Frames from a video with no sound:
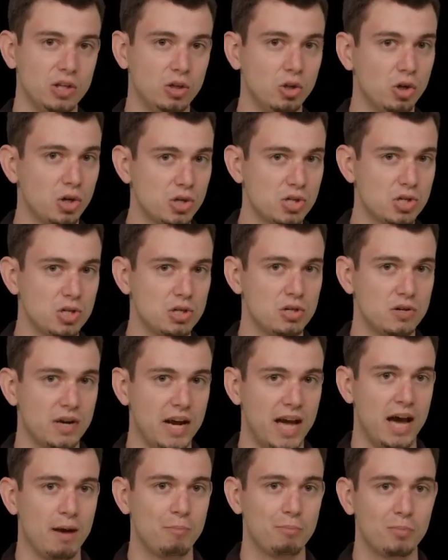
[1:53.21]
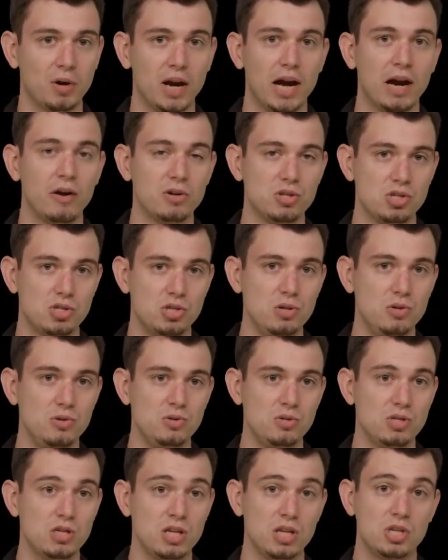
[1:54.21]
looks in your app or how it's
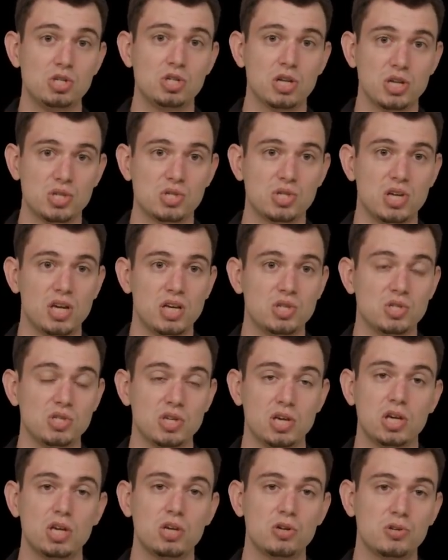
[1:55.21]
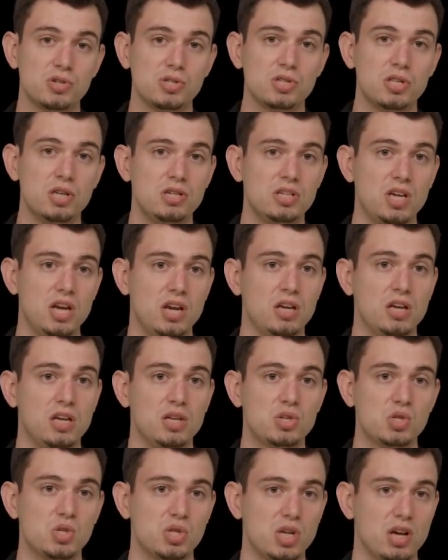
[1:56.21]
used. It just says, here's the data
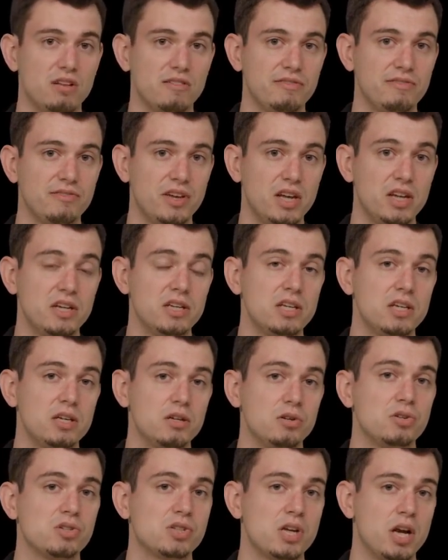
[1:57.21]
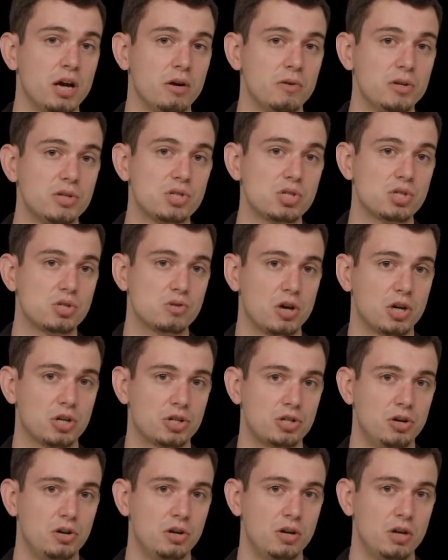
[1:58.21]
itself and here's how it's
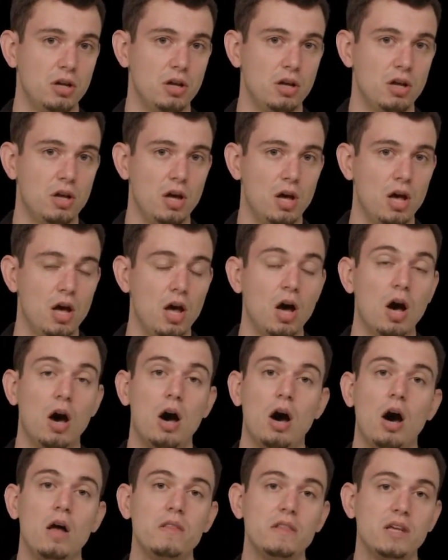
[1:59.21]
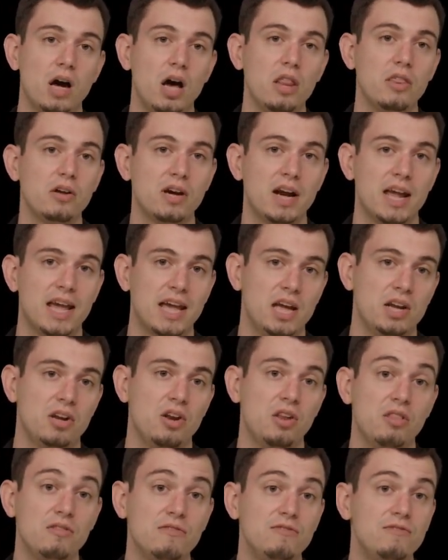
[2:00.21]
structured. On the other
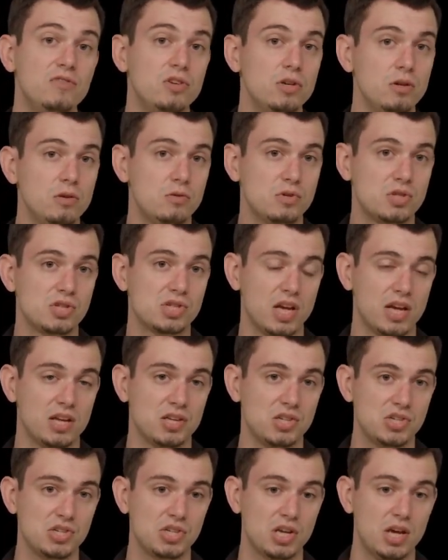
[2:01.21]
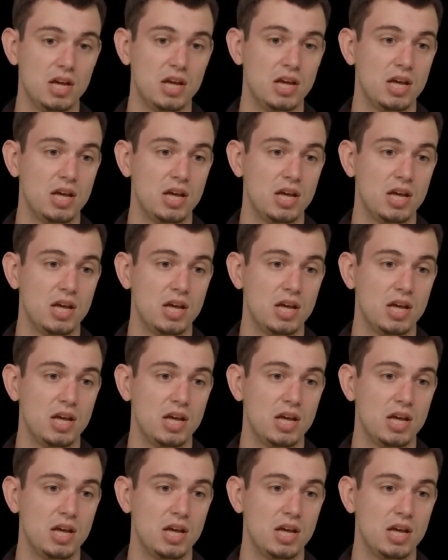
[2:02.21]
hand, the view says,